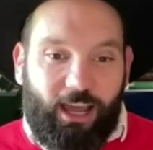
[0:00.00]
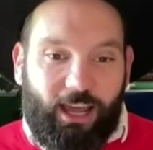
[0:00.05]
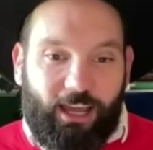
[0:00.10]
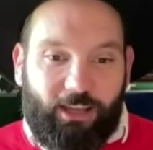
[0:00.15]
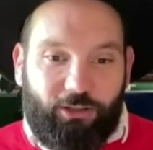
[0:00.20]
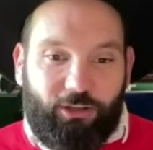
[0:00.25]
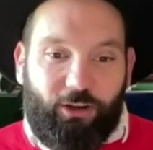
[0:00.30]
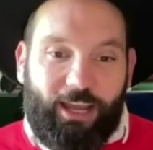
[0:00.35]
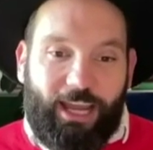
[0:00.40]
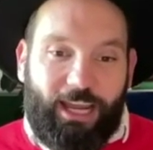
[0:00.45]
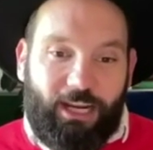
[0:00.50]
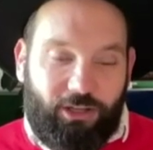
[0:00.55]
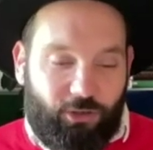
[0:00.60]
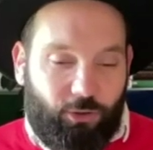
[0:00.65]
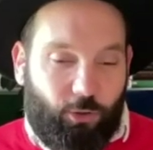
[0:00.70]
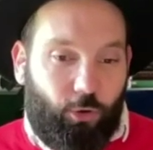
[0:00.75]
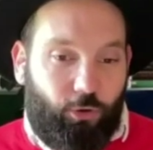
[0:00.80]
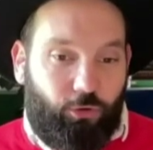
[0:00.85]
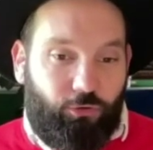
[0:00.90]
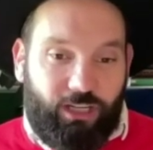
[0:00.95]
Uh, you know,
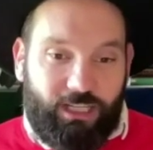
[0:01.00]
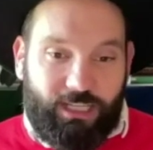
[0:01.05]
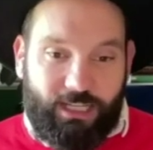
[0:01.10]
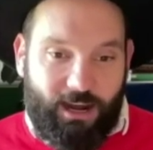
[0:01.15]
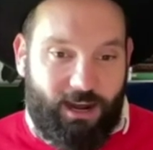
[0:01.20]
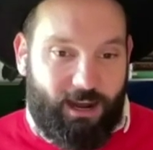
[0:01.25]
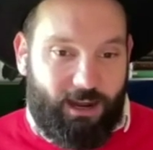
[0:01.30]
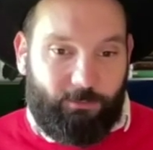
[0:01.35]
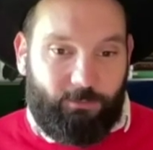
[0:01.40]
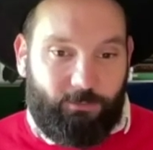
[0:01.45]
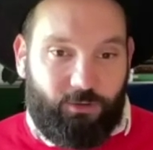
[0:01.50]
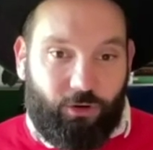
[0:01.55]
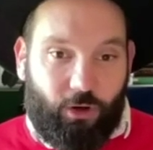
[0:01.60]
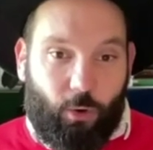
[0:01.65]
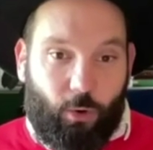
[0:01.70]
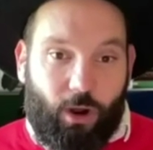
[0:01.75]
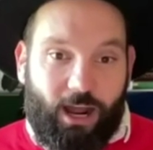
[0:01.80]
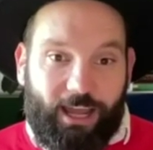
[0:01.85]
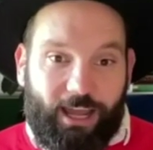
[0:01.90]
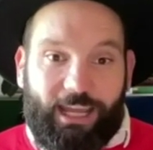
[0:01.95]
extraordinary times
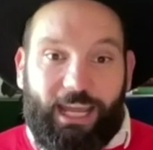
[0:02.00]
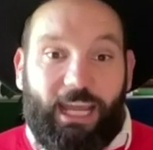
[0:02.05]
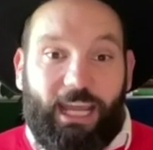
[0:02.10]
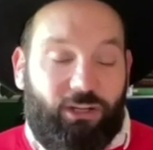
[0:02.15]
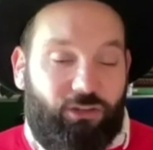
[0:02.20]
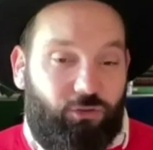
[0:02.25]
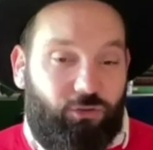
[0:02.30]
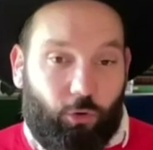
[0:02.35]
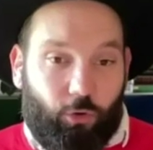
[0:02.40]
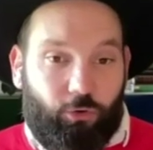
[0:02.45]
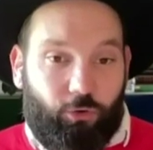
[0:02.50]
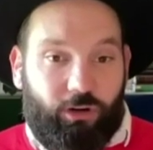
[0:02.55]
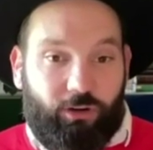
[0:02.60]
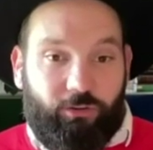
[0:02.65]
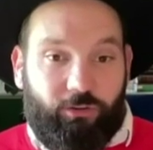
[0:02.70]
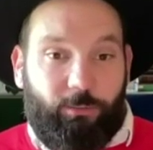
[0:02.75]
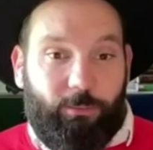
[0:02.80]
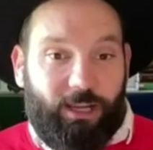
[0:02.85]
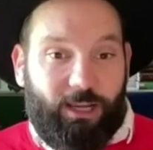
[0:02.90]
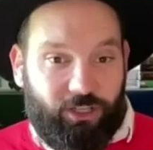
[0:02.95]
require
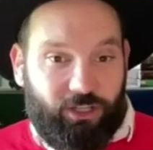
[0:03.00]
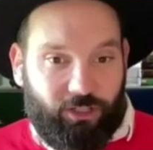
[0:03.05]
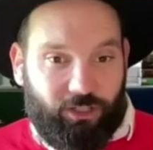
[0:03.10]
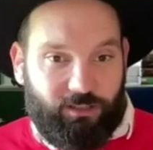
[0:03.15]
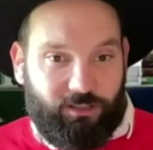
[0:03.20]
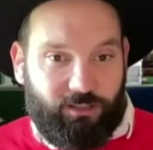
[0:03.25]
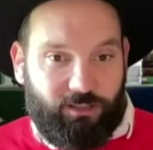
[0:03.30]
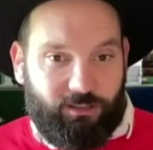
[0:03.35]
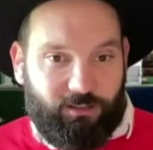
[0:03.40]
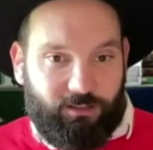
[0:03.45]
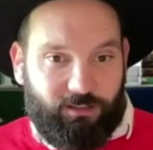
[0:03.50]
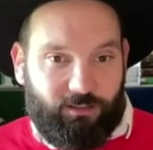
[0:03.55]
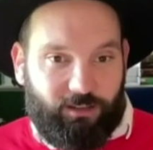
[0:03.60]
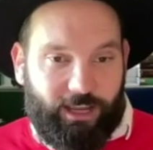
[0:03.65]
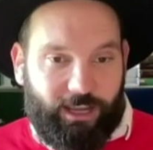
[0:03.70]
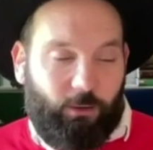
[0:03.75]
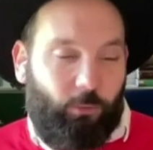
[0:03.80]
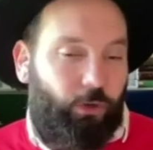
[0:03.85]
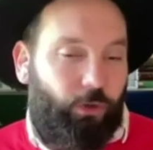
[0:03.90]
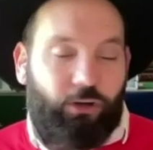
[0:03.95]
extraordinary measures.
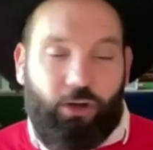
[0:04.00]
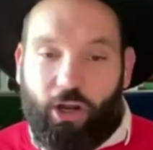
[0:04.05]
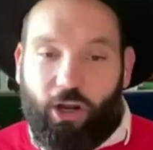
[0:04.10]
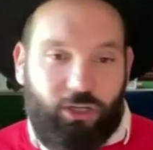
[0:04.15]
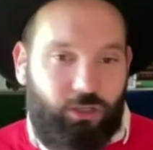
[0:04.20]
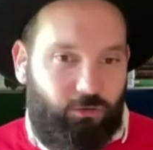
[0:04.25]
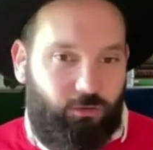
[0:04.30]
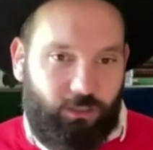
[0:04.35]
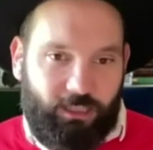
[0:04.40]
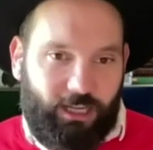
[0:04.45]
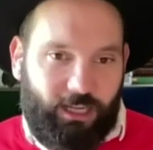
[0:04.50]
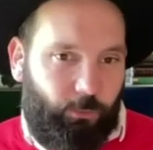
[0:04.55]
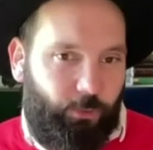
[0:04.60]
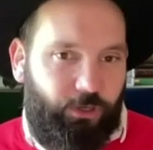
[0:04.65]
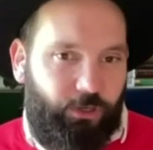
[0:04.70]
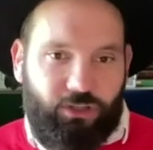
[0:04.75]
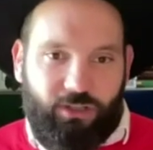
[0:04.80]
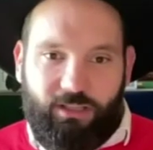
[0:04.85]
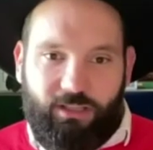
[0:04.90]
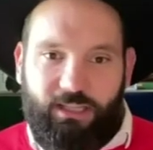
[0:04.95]
And we're not doing that.
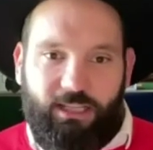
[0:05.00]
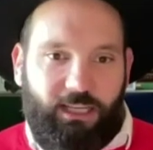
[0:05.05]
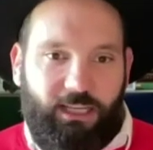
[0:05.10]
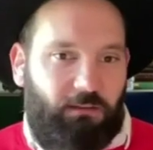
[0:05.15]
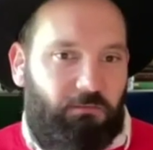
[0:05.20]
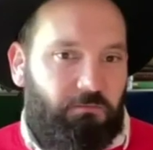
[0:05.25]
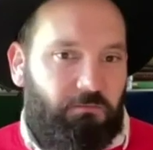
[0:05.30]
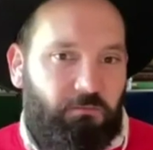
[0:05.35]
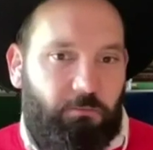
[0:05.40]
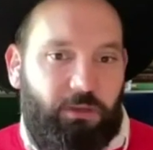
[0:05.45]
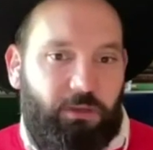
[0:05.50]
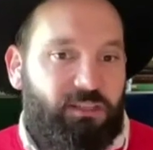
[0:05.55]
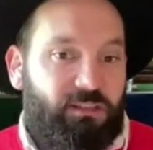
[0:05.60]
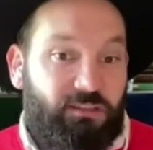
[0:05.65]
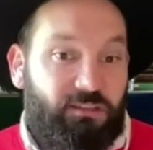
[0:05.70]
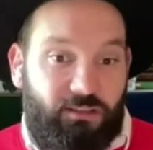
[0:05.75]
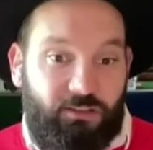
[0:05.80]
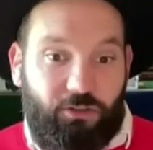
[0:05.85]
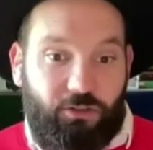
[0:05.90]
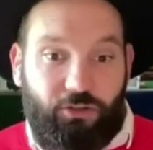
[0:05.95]
We're just seeing
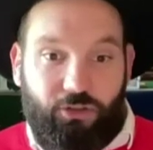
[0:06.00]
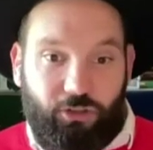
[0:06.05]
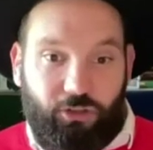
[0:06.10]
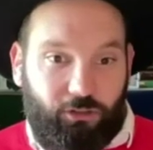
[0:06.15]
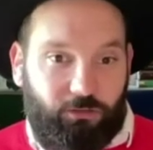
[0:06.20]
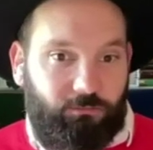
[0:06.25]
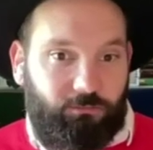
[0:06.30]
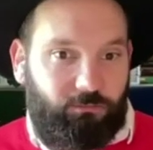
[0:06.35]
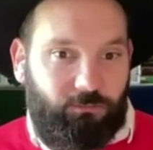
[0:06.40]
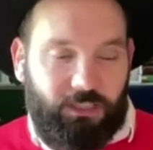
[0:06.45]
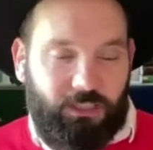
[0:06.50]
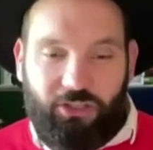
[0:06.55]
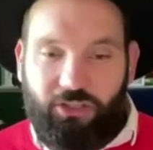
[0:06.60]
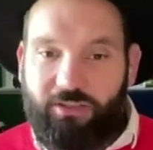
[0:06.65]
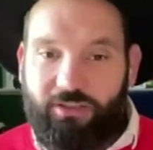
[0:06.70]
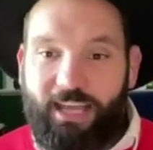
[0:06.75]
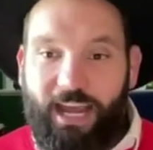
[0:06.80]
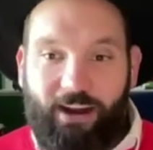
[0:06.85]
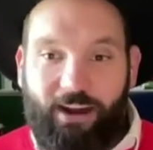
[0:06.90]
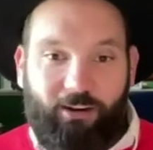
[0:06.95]
business as usual. Let's
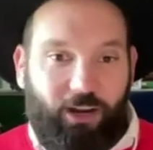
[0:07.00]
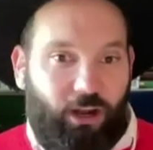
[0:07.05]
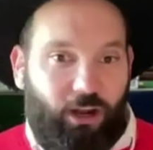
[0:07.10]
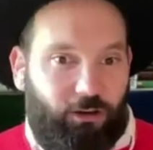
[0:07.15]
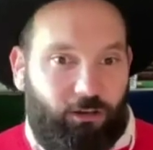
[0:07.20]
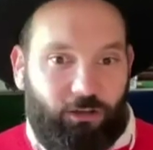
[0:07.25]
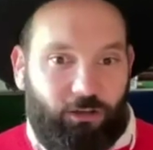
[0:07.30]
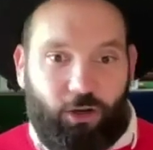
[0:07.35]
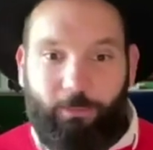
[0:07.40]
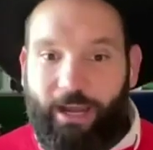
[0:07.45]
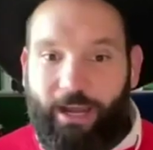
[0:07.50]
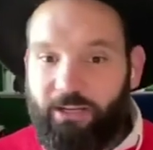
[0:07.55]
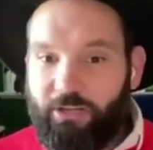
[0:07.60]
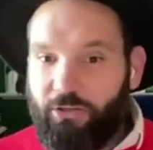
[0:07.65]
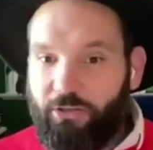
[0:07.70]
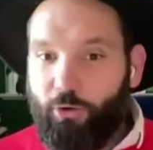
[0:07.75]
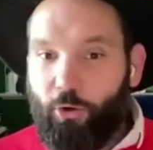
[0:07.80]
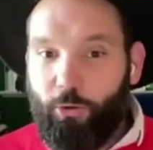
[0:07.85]
just carry on, go back to